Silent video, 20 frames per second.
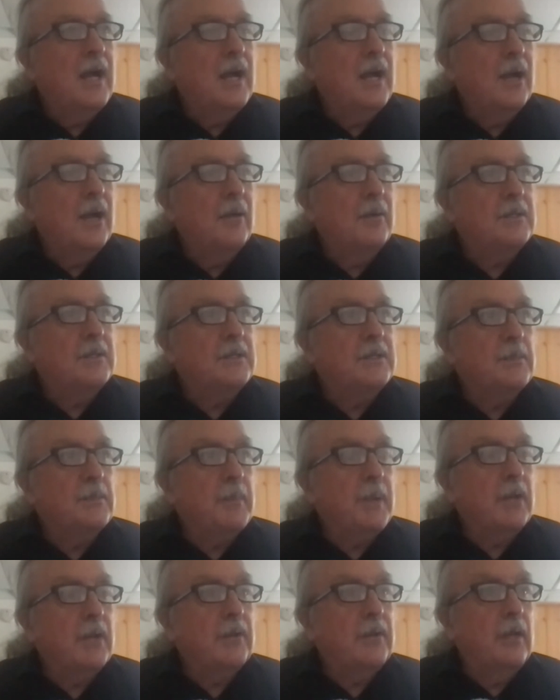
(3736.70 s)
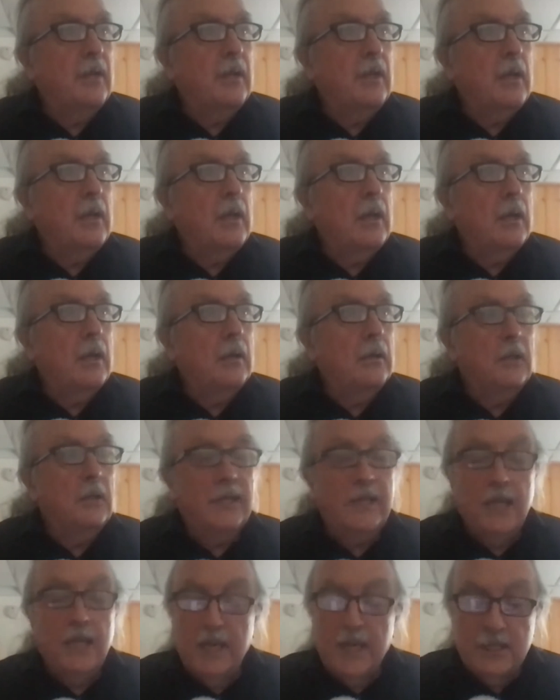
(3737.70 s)
which is about
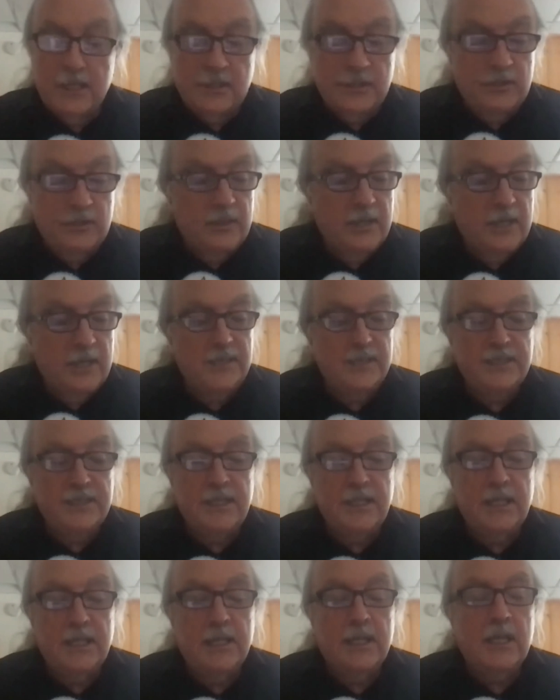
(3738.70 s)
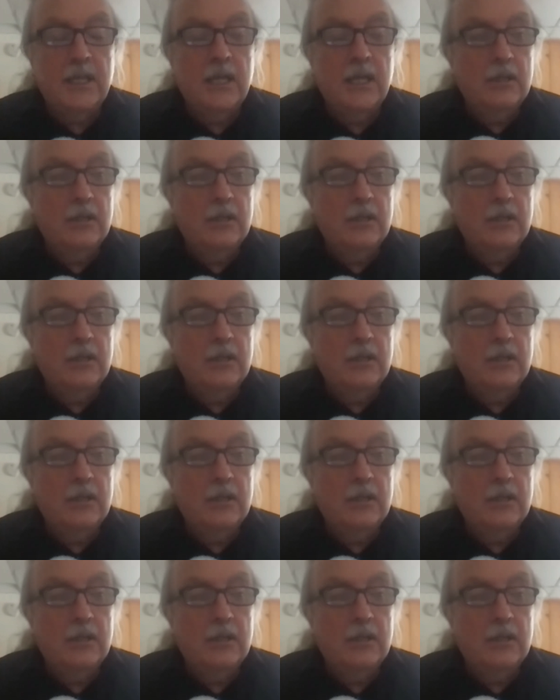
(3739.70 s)
looking at two-eyed seeing,